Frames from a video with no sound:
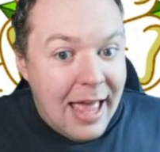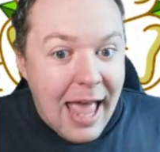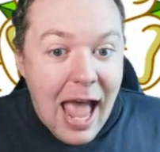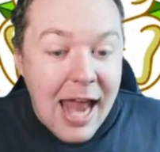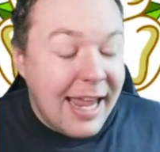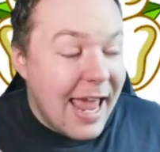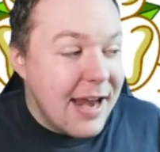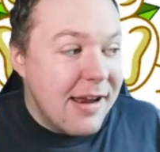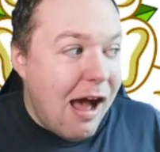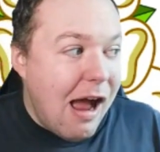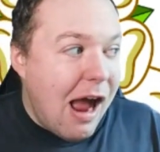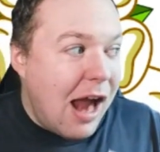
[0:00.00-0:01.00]
and again,
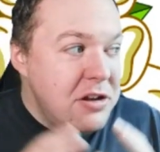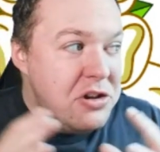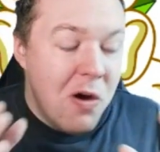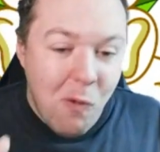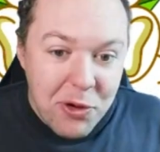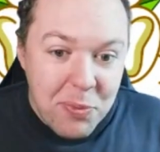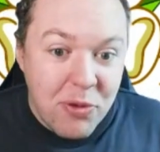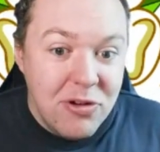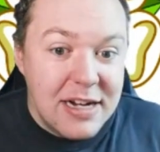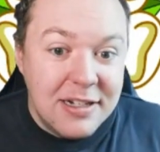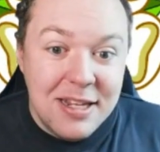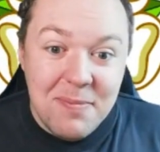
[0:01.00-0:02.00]
I don't want to
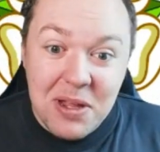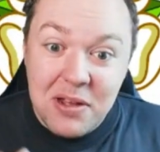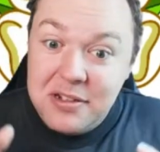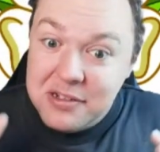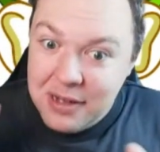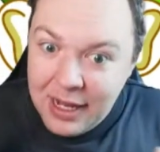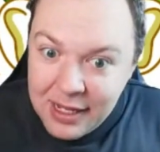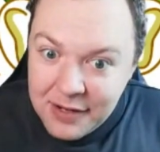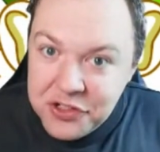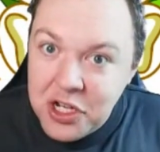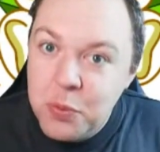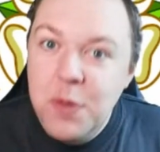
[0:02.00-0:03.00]
predict it because, like I've
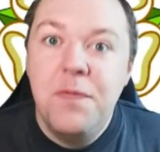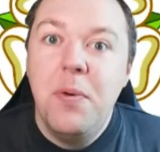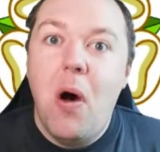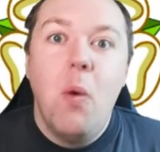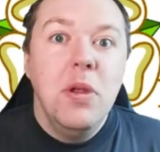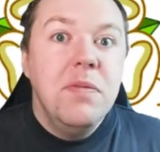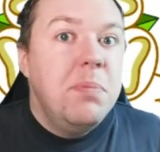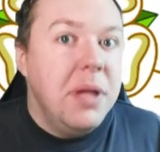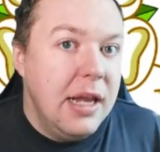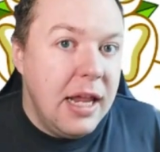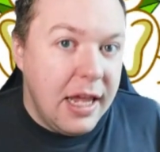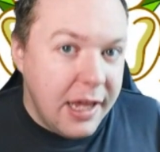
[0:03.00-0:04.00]
said before, we've
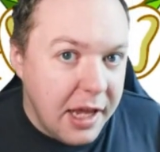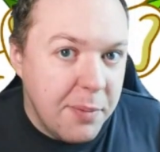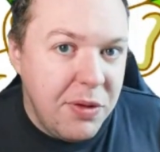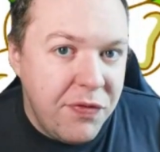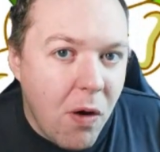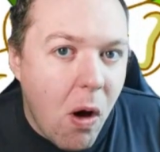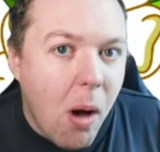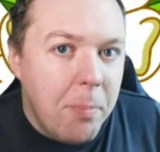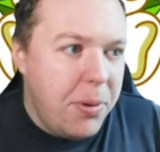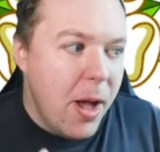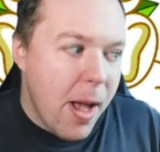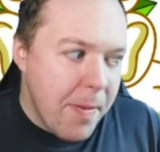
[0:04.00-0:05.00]
been here before,
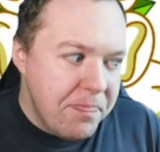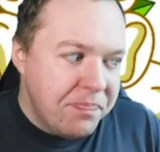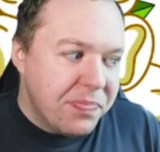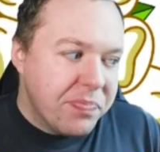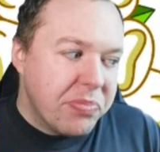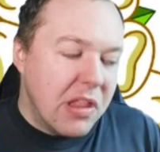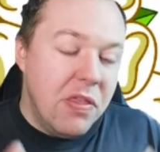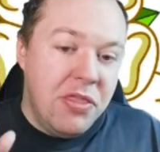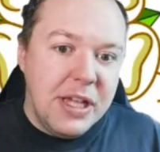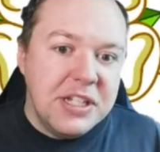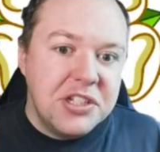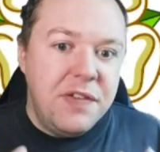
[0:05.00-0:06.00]
but
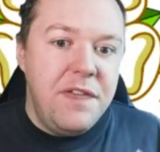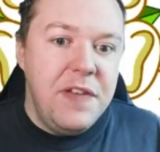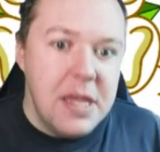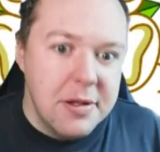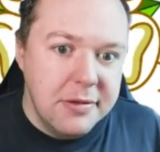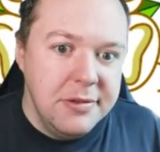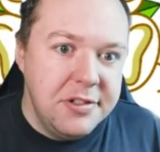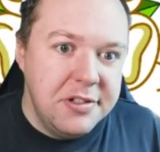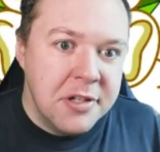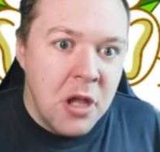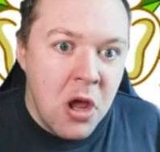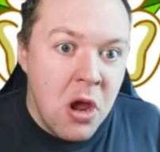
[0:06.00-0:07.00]
this
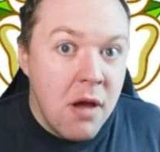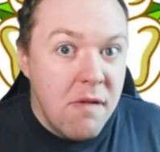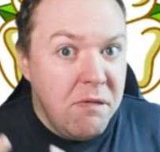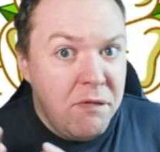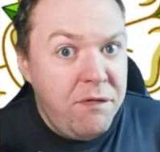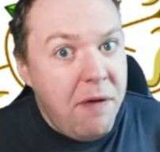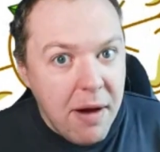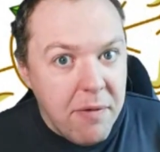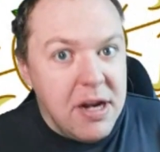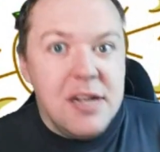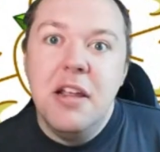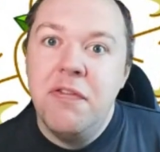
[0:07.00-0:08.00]
feels
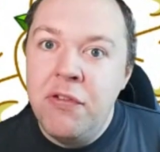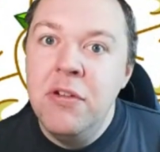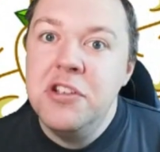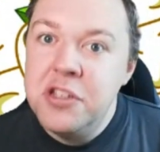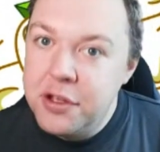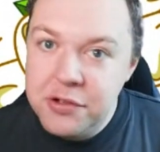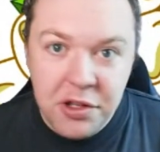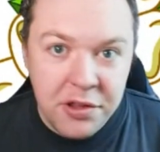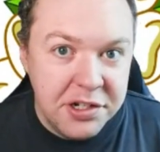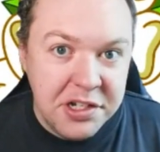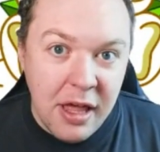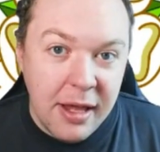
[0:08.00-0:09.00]
very different to those other
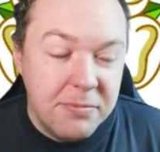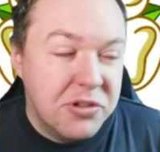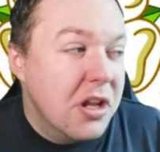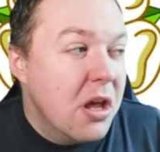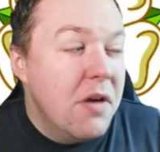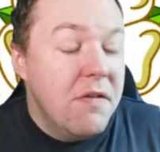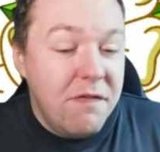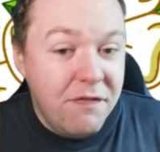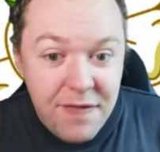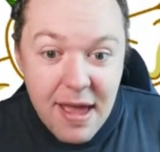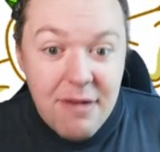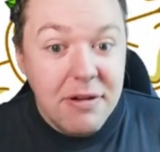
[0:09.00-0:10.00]
times.
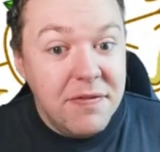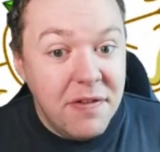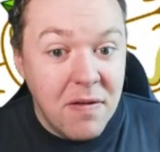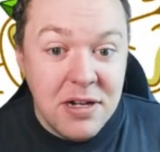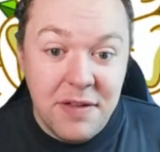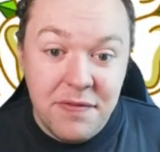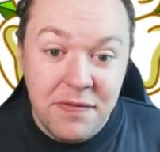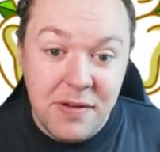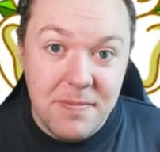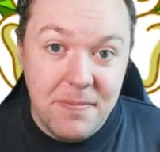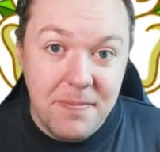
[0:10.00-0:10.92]
Very, very different.